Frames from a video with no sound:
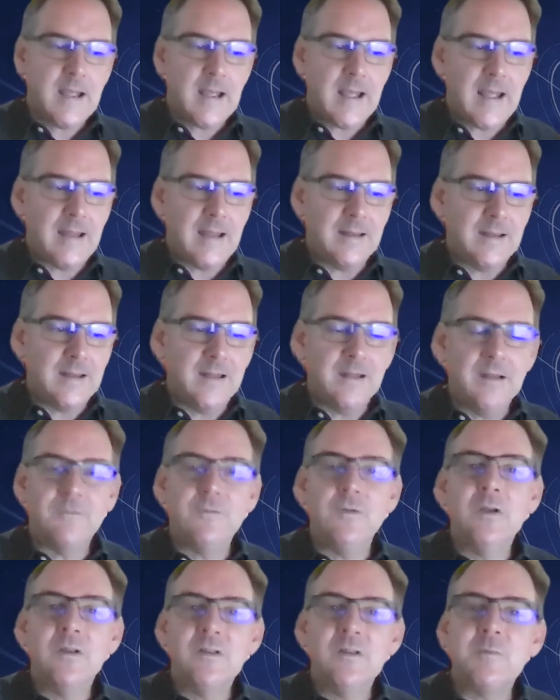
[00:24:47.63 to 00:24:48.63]
and then if
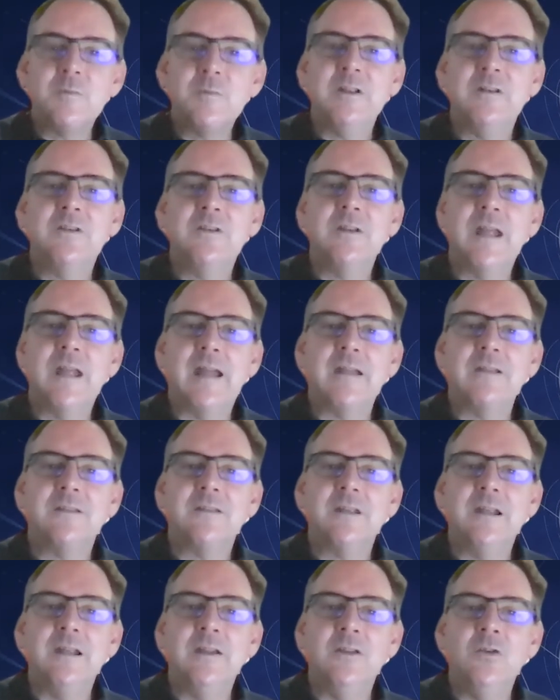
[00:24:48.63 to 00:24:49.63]
you can speak to that
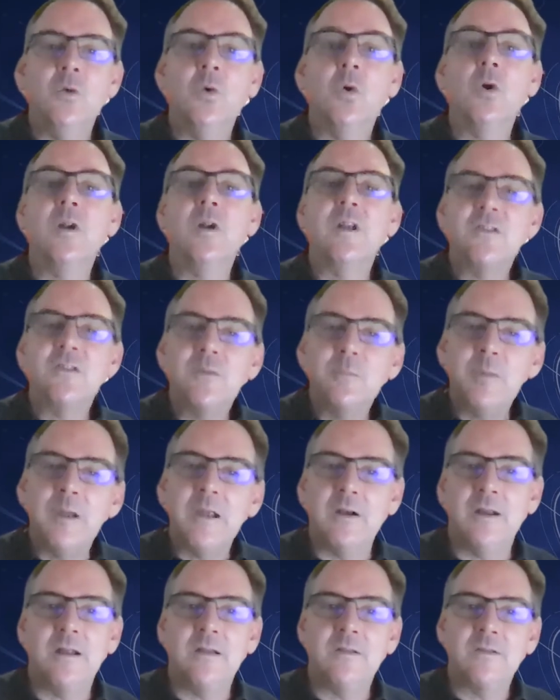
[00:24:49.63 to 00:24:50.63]
in your
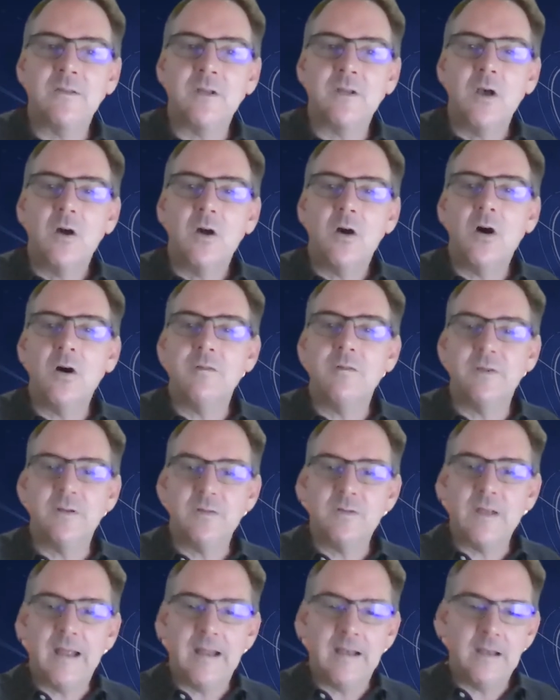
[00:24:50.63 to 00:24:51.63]
experience of
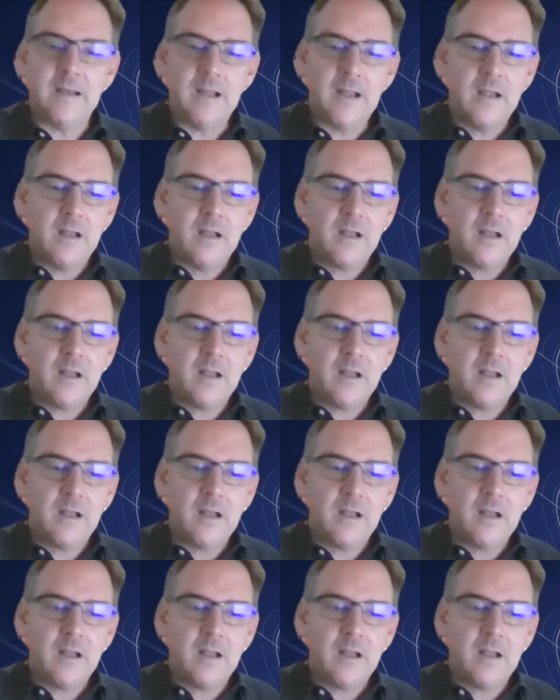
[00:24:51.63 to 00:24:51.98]
it, and